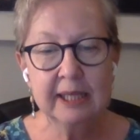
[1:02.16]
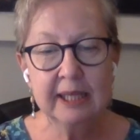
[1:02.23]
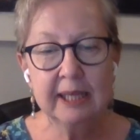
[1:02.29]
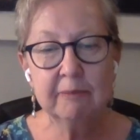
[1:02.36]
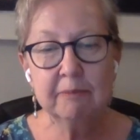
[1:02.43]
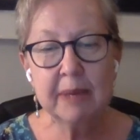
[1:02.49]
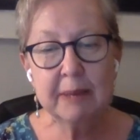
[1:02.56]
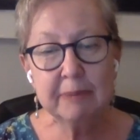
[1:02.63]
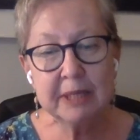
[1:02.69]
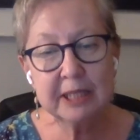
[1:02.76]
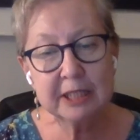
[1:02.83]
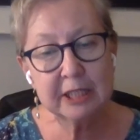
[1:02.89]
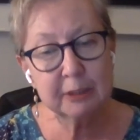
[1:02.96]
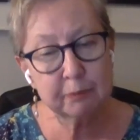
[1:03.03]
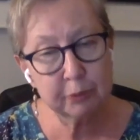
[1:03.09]
It may be
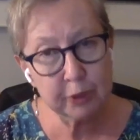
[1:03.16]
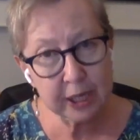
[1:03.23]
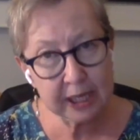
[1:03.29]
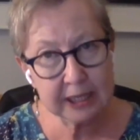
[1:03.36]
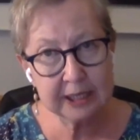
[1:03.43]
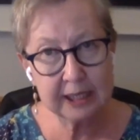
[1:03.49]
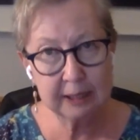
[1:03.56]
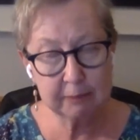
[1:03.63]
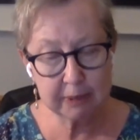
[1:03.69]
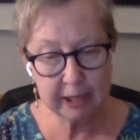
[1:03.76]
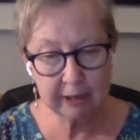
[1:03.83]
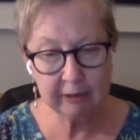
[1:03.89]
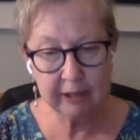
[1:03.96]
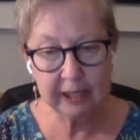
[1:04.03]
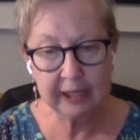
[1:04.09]
a surprising
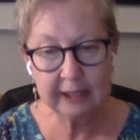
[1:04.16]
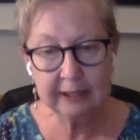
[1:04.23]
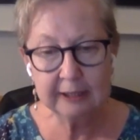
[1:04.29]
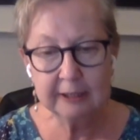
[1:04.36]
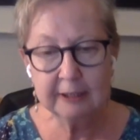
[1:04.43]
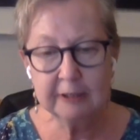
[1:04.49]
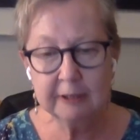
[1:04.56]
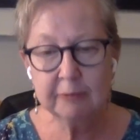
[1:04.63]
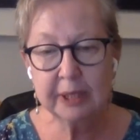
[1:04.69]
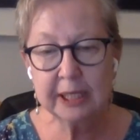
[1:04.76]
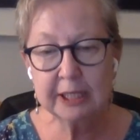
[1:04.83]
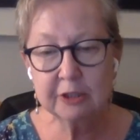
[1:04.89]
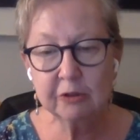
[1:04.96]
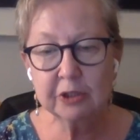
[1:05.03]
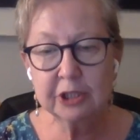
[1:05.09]
pairing, but
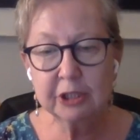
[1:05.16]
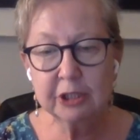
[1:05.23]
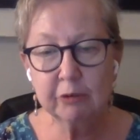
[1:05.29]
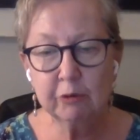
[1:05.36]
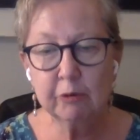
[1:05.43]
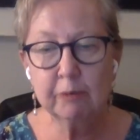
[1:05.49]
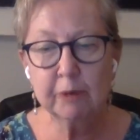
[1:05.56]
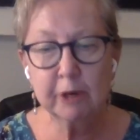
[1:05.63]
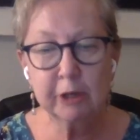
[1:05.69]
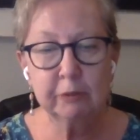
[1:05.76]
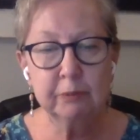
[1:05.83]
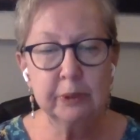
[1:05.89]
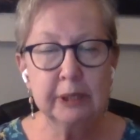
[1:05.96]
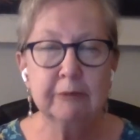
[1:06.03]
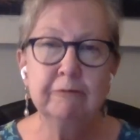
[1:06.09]
it's also a
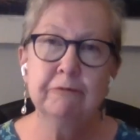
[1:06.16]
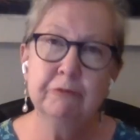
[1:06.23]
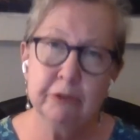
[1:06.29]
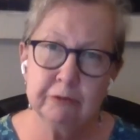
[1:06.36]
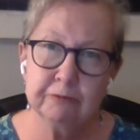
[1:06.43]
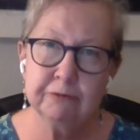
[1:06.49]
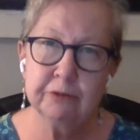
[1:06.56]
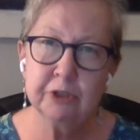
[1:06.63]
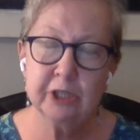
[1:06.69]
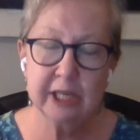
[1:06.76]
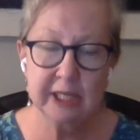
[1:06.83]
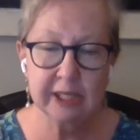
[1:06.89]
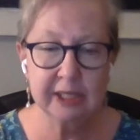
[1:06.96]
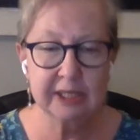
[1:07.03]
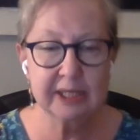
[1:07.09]
remarkably fruitful
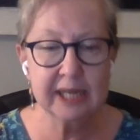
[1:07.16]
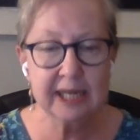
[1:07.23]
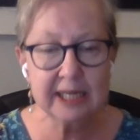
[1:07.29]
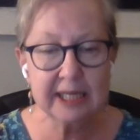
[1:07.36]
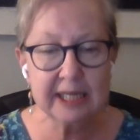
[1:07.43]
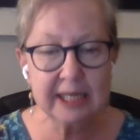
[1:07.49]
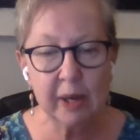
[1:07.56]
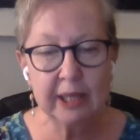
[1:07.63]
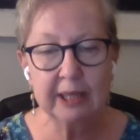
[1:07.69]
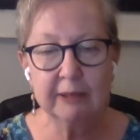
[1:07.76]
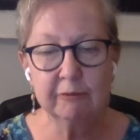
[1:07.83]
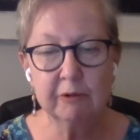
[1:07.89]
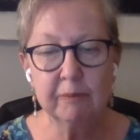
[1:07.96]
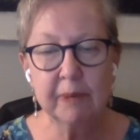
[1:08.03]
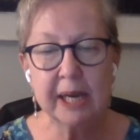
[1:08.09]
and exciting one
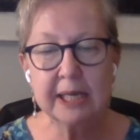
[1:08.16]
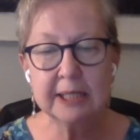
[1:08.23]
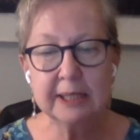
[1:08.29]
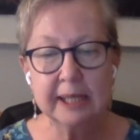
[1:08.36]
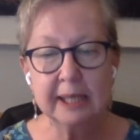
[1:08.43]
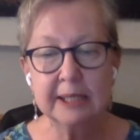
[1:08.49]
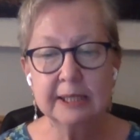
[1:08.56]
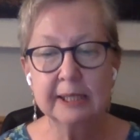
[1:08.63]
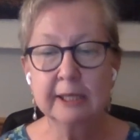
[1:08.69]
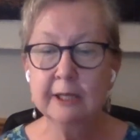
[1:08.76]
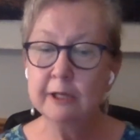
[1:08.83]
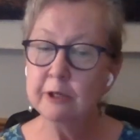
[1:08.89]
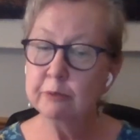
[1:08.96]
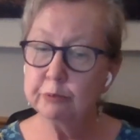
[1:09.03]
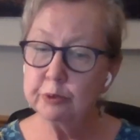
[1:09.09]
that reminds us
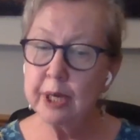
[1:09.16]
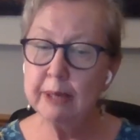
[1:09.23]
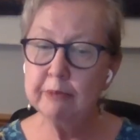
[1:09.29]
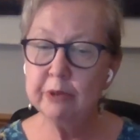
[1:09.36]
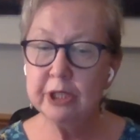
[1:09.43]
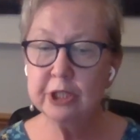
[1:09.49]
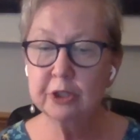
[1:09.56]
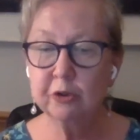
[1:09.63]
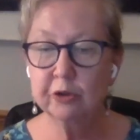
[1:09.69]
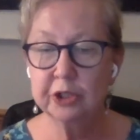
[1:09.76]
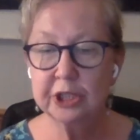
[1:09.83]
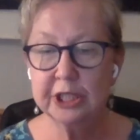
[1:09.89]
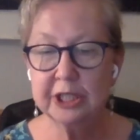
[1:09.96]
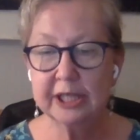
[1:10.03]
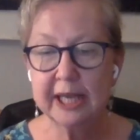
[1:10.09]
primary
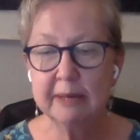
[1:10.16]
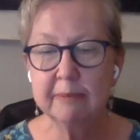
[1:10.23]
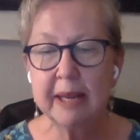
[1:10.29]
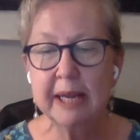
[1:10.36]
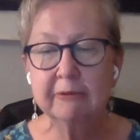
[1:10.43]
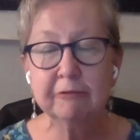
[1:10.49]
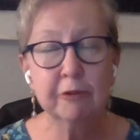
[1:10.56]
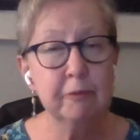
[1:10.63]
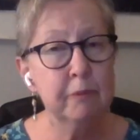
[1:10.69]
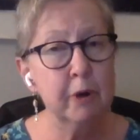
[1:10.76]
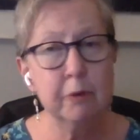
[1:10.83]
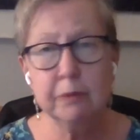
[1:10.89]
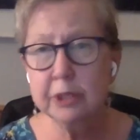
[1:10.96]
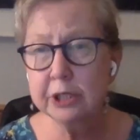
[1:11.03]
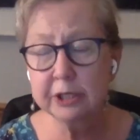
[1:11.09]
sources can make for
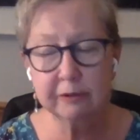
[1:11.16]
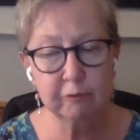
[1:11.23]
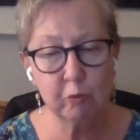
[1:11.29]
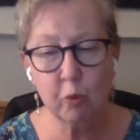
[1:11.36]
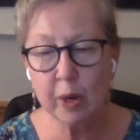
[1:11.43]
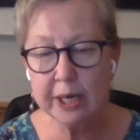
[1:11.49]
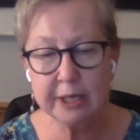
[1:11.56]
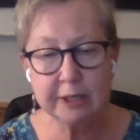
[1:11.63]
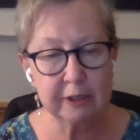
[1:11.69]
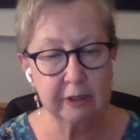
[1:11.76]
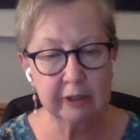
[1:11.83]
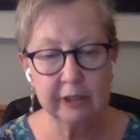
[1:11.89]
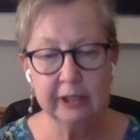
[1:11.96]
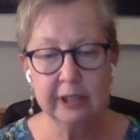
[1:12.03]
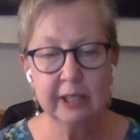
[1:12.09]
moments of
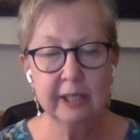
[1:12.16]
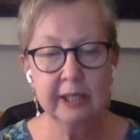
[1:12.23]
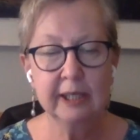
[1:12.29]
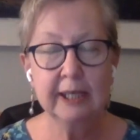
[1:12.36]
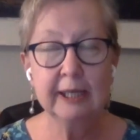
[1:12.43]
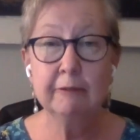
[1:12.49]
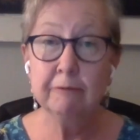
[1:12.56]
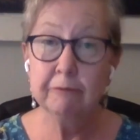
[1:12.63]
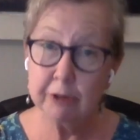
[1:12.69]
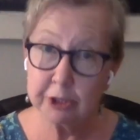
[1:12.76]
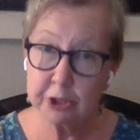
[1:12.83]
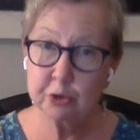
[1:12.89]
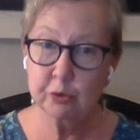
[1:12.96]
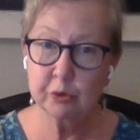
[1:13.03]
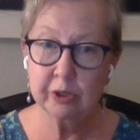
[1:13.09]
wonder in
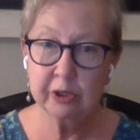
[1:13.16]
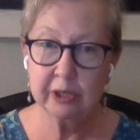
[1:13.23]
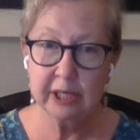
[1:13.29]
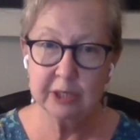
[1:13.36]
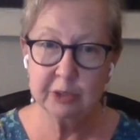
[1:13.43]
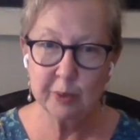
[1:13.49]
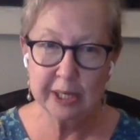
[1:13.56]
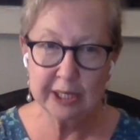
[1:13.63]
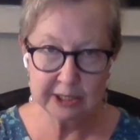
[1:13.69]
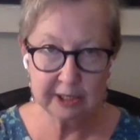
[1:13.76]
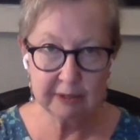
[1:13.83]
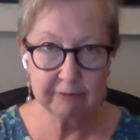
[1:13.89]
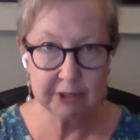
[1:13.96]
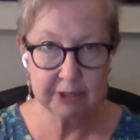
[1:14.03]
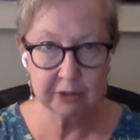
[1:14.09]
virtual as well as
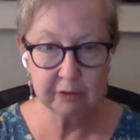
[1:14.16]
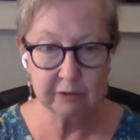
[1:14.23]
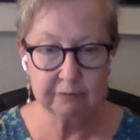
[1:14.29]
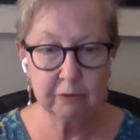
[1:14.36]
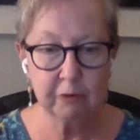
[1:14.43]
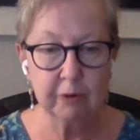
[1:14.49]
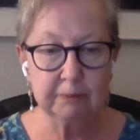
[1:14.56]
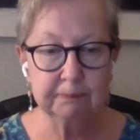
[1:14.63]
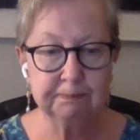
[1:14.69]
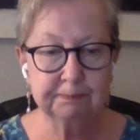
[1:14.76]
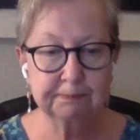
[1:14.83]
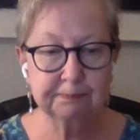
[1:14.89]
in physical form.